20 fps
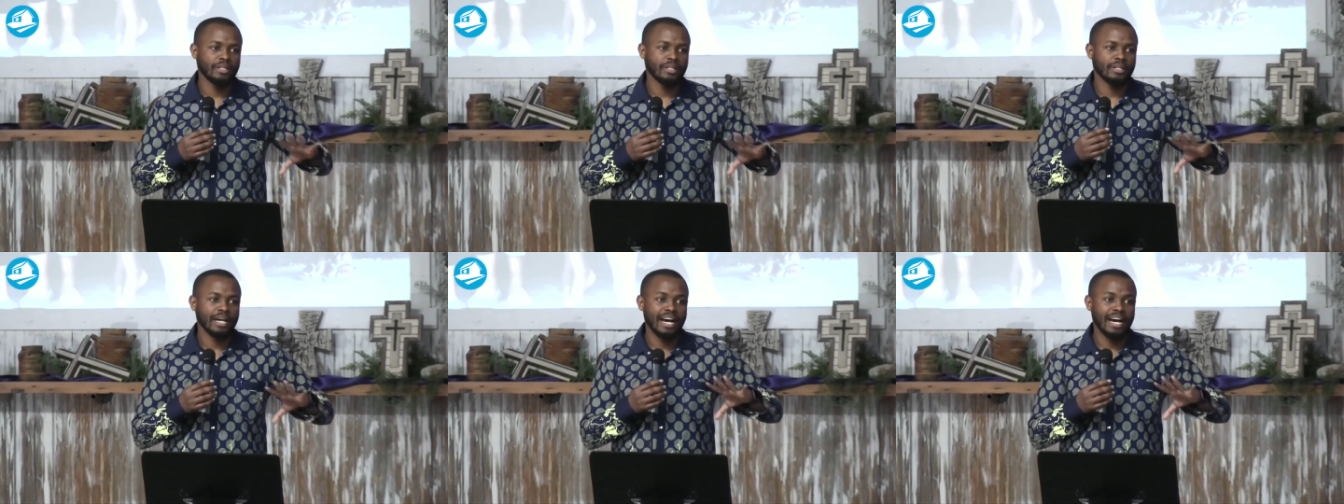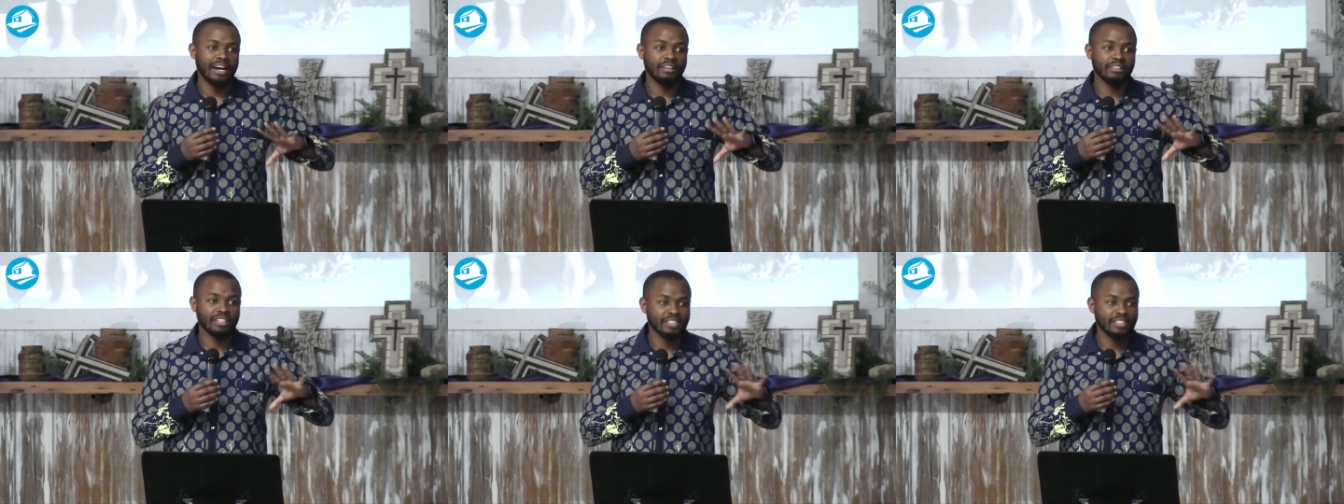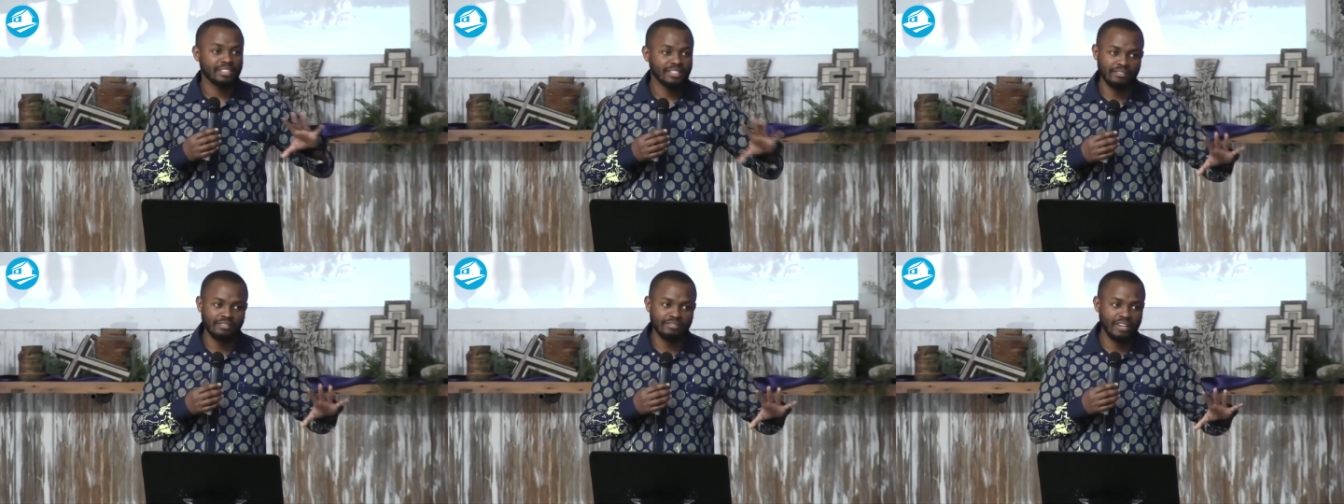How they
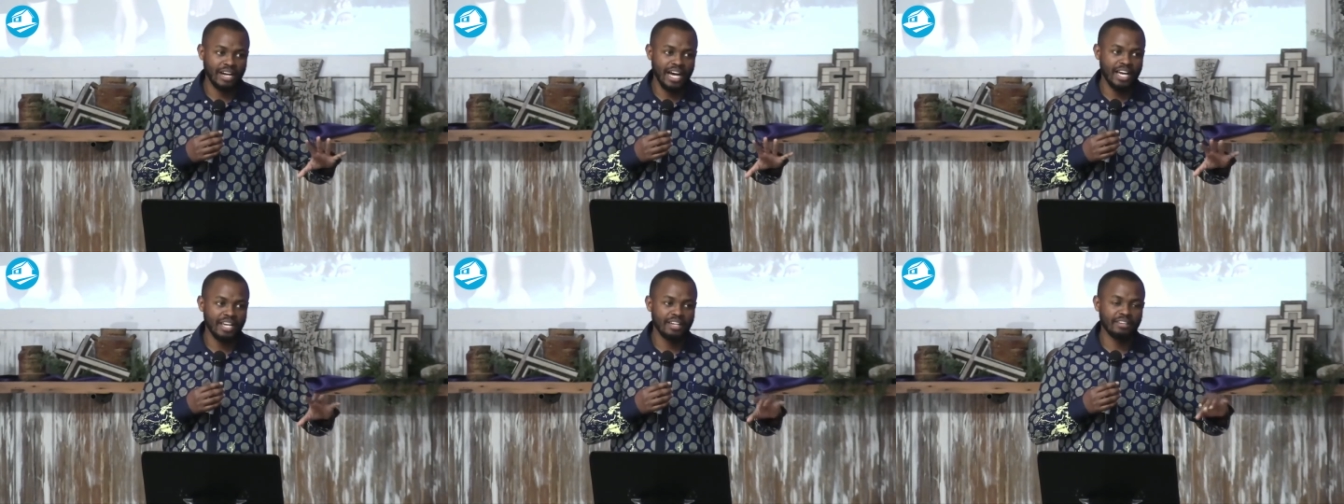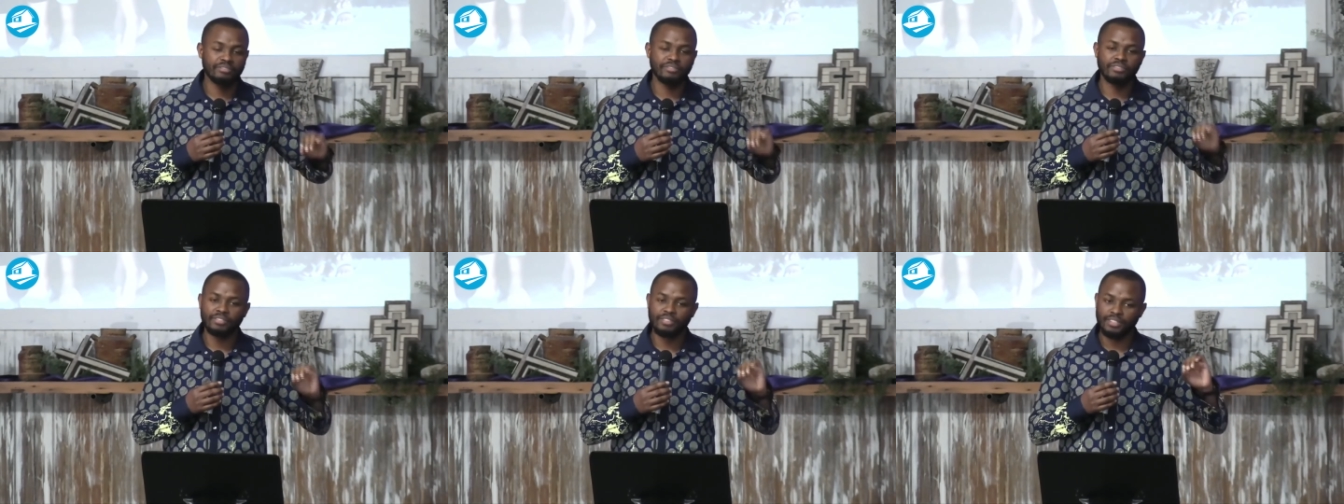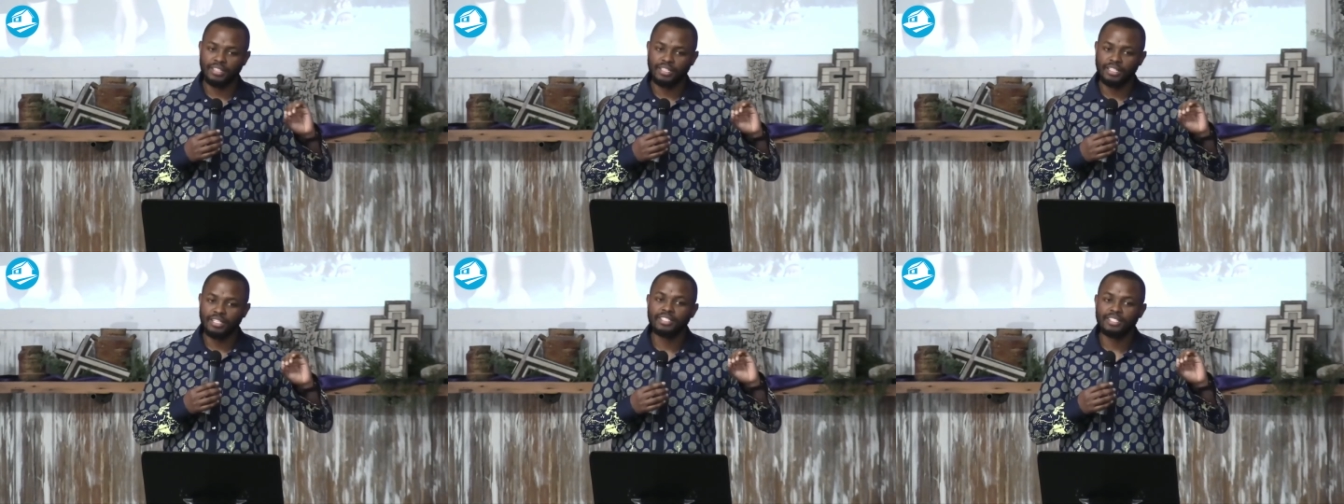survive,
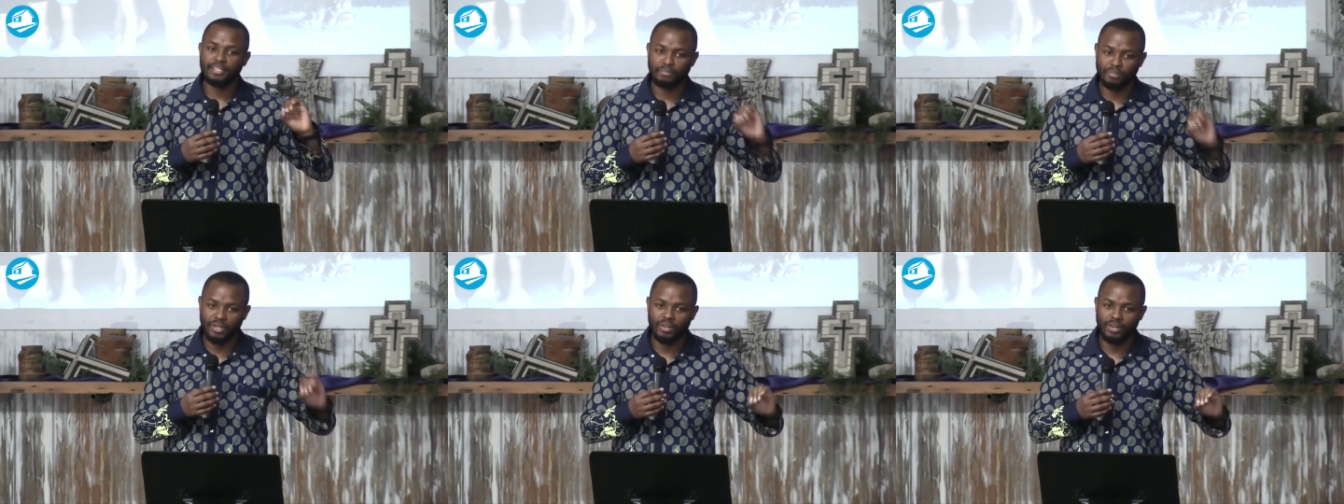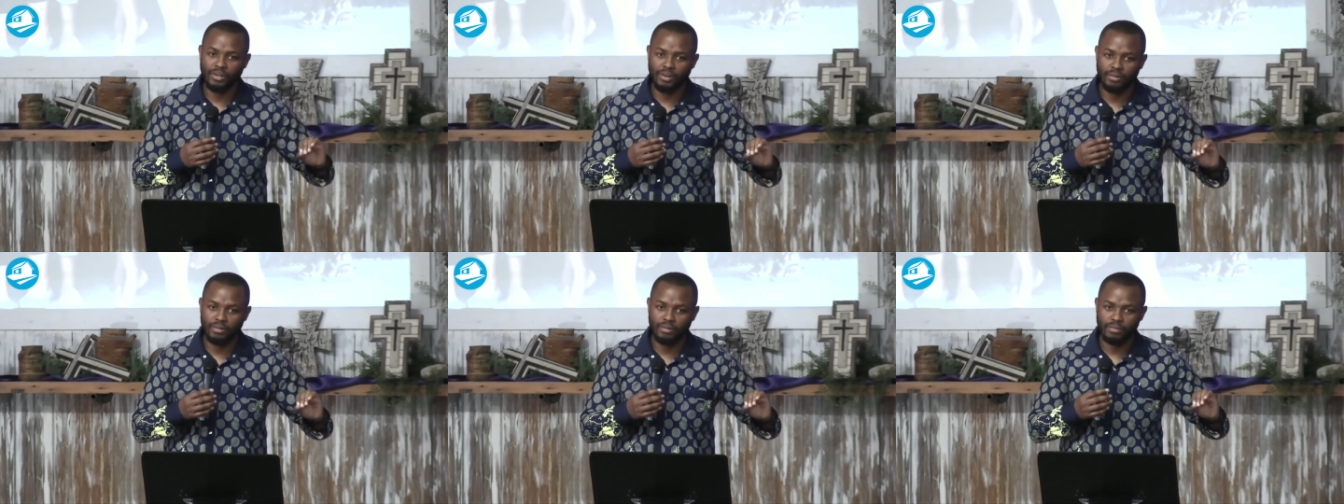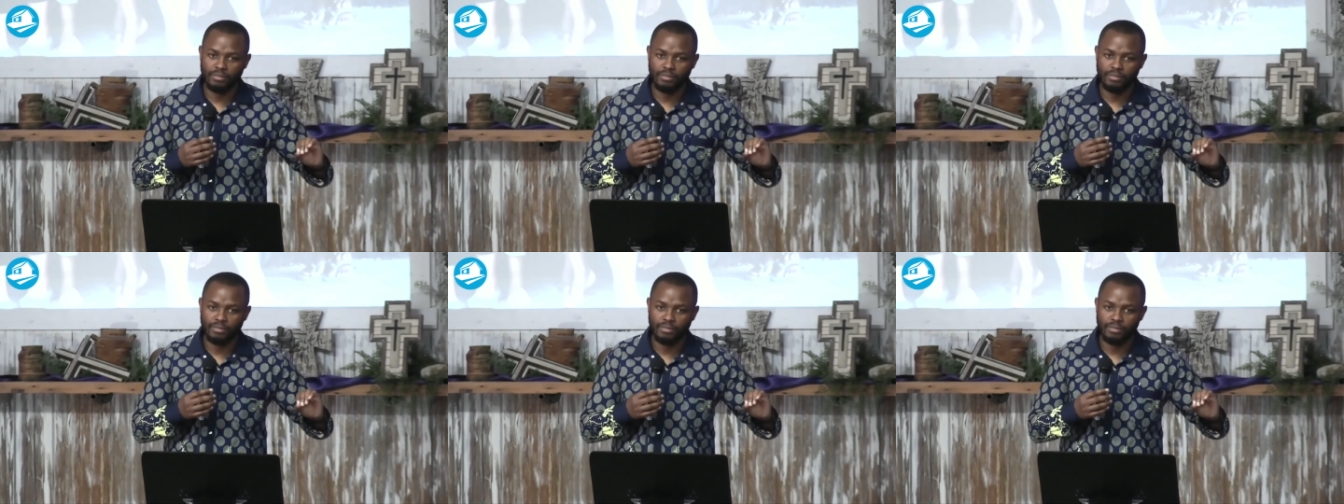it's a miracle.